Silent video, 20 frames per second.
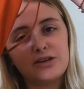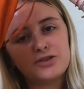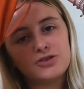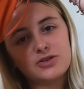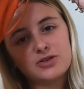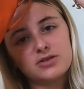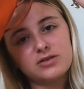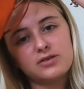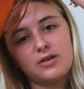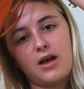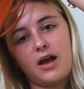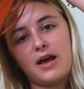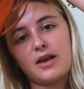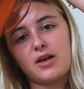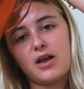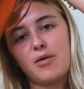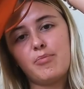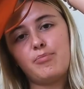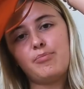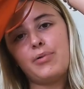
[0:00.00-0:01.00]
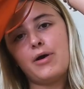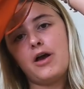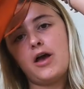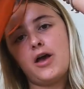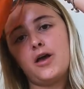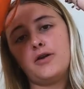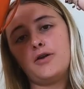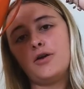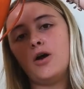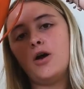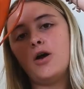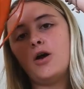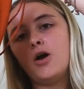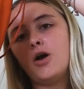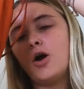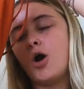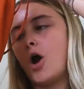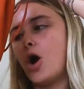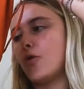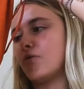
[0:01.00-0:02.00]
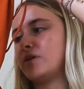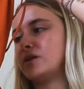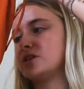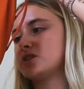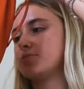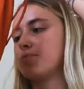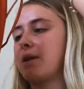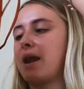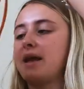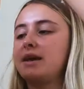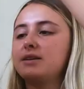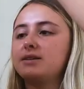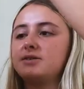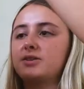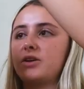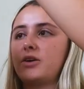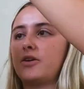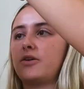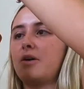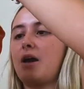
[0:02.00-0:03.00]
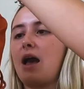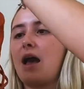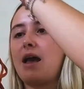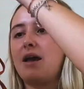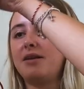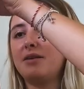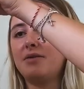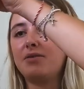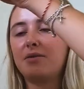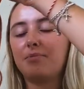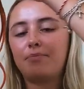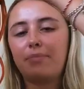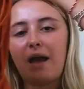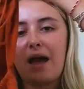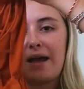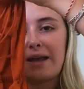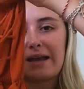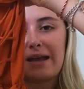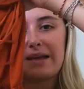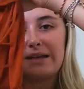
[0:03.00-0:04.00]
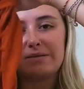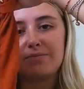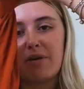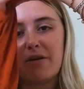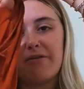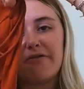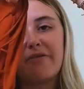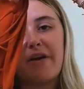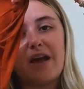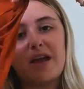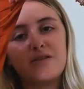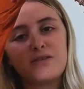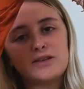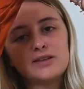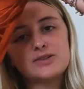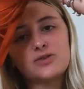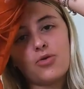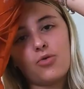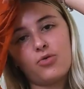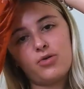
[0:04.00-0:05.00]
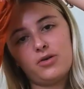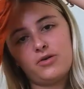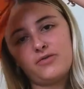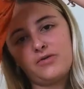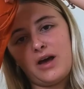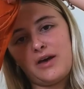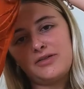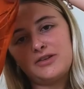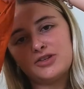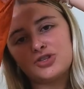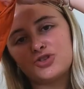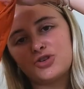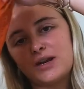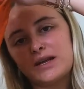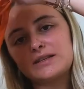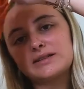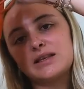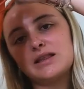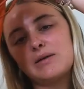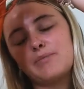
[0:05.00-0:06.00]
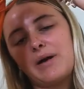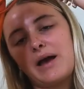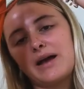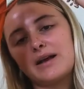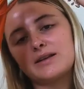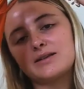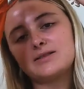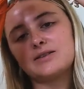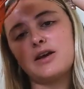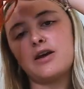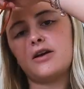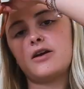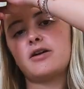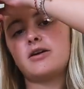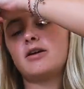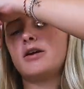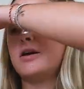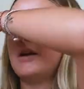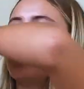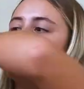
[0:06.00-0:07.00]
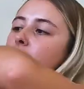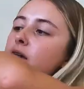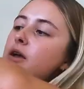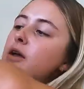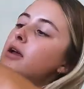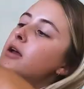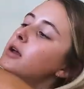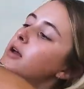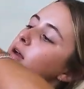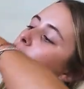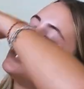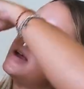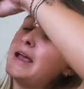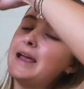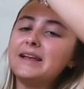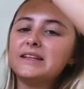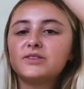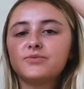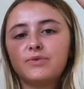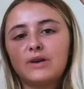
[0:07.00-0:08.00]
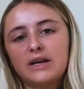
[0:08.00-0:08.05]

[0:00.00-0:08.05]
It's just like a burnt orange playsuit, and the back is my favourite. It's got all of like the strings at the back, so it's